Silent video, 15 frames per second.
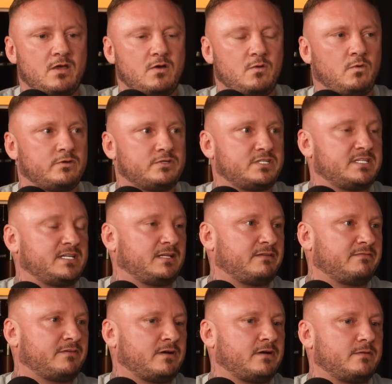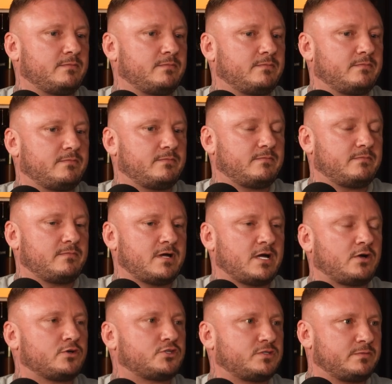want to deliver a
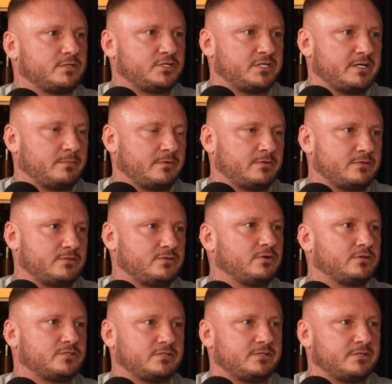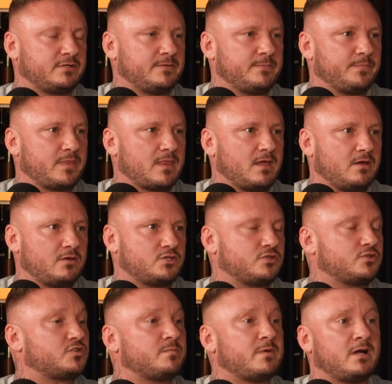customer shipment door-to-door to
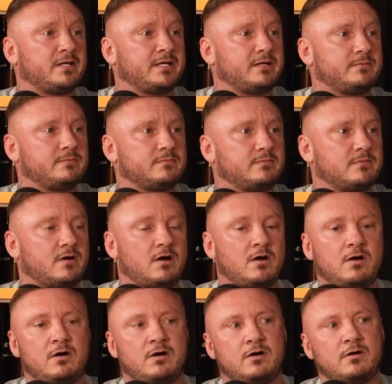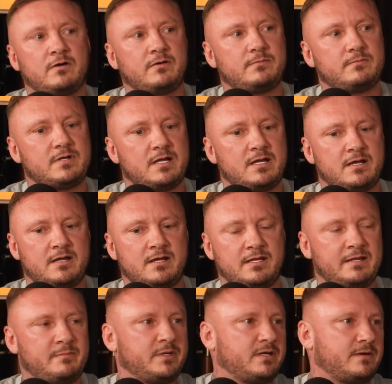Somalia or
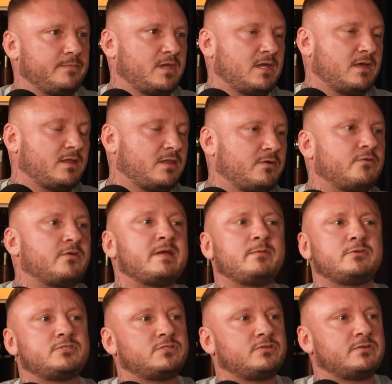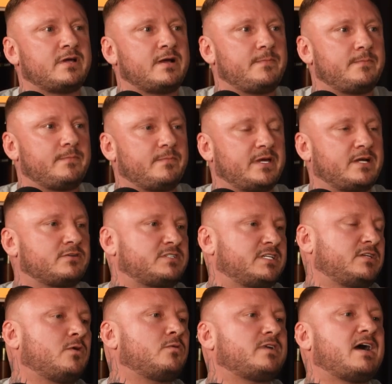Libya, they're unable to do that because they
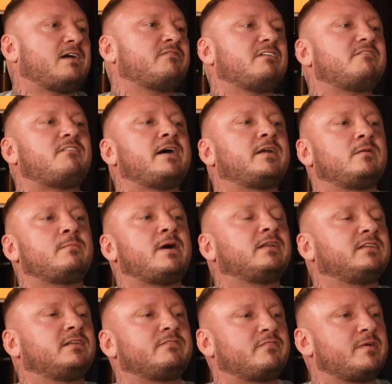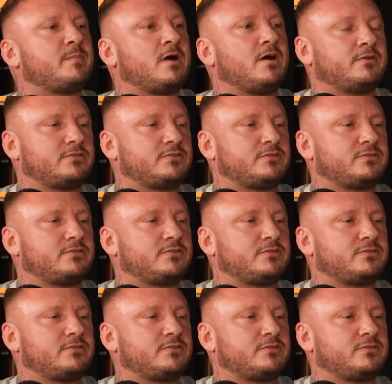don't have that final mile delivery partner